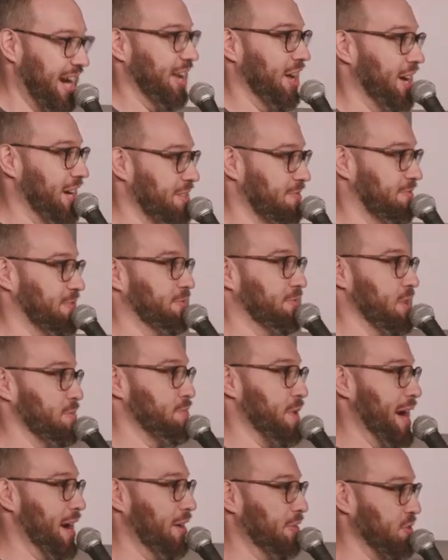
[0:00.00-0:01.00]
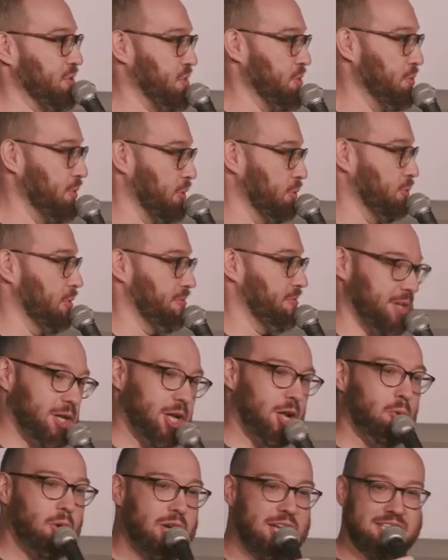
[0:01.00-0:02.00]
lost 50 pounds. You know what the
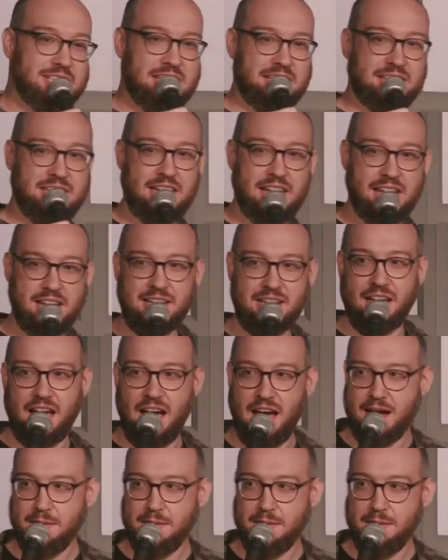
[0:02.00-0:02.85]
reveal was at the end?